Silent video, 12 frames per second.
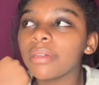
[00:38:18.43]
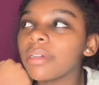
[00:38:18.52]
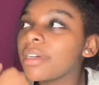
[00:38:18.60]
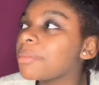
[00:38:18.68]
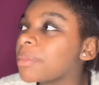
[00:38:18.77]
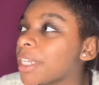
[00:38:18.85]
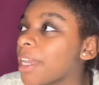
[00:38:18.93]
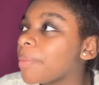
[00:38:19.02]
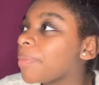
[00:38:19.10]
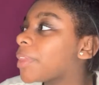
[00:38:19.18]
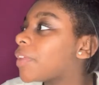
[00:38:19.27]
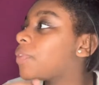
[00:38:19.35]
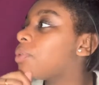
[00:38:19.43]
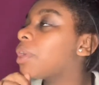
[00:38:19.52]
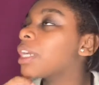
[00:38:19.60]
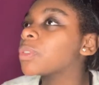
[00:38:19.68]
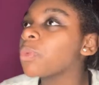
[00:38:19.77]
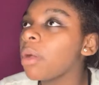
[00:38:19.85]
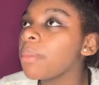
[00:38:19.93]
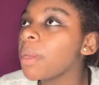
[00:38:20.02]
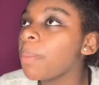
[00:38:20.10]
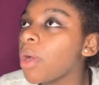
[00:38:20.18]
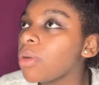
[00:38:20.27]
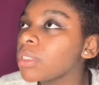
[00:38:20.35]
update. If you guys want me to
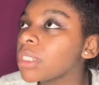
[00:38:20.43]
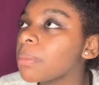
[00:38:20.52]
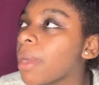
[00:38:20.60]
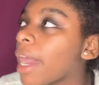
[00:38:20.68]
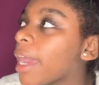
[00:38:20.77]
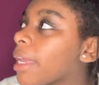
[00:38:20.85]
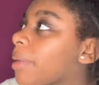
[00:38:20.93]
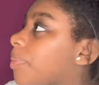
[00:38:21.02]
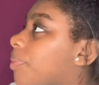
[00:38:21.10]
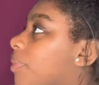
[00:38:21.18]
post my